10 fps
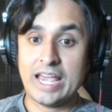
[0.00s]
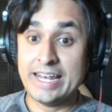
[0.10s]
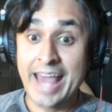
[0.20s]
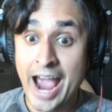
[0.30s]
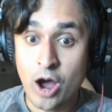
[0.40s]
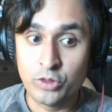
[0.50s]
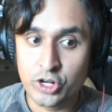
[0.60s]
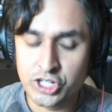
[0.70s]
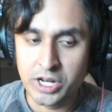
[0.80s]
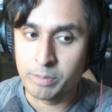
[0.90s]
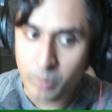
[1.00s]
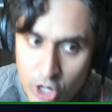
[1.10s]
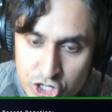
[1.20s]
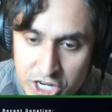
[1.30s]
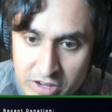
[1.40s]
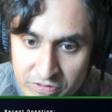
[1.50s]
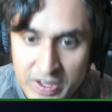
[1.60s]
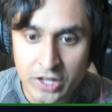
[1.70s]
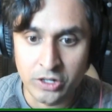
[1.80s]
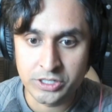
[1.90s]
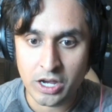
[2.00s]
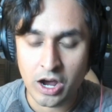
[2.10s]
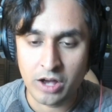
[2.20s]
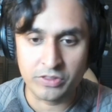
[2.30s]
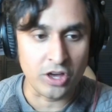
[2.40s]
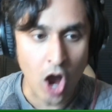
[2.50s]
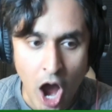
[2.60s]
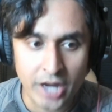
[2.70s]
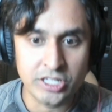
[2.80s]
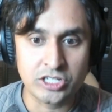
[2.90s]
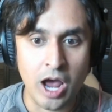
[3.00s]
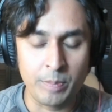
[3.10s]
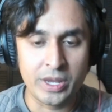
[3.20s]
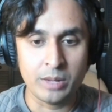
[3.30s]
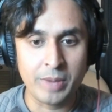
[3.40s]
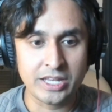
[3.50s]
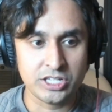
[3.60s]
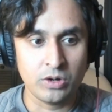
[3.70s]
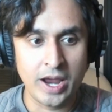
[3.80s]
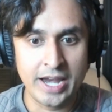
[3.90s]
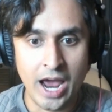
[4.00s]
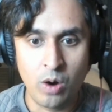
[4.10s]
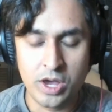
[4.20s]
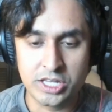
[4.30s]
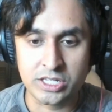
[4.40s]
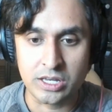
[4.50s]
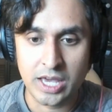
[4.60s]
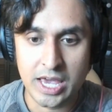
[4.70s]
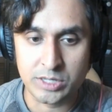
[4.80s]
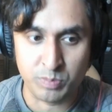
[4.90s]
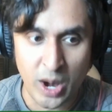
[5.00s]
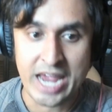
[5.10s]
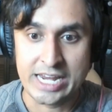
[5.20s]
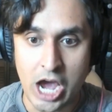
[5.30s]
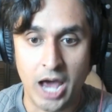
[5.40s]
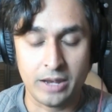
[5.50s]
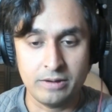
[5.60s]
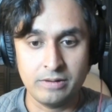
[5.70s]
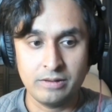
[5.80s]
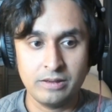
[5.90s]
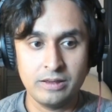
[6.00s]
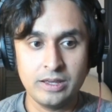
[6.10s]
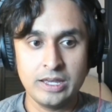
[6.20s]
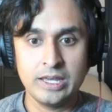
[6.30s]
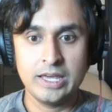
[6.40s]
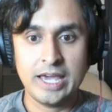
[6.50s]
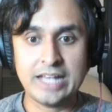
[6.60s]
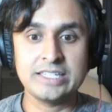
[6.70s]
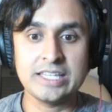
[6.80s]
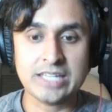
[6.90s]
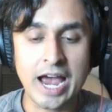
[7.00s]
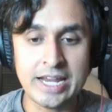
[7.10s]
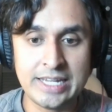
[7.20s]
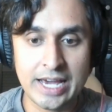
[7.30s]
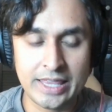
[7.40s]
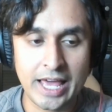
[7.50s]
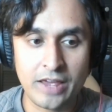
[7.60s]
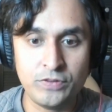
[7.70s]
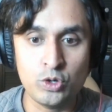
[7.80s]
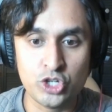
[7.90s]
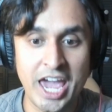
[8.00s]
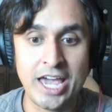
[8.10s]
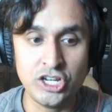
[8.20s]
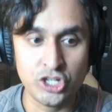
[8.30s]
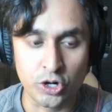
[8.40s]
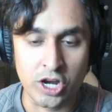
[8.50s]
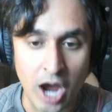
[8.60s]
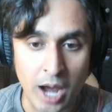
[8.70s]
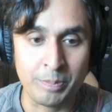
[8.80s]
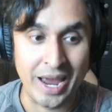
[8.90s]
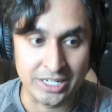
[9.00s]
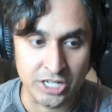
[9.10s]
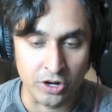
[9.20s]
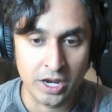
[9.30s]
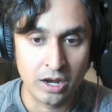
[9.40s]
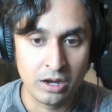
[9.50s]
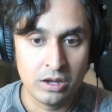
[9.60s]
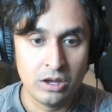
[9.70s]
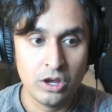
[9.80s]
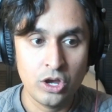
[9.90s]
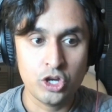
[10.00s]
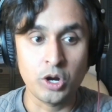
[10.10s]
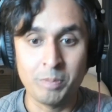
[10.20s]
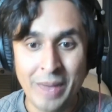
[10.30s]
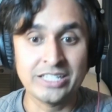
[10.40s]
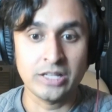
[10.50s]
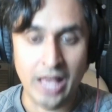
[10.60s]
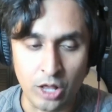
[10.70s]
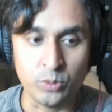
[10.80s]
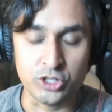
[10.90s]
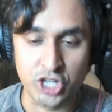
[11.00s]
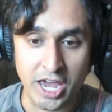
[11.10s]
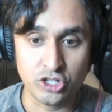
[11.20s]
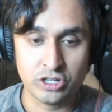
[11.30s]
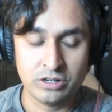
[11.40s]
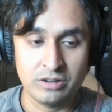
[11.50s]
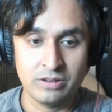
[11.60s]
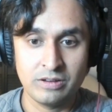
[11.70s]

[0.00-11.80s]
And now there's an emerging field. Uh, the hottest topic in medicine right now is is brain gut. It's this idea that if you change your gut bacteria, your mental health will change.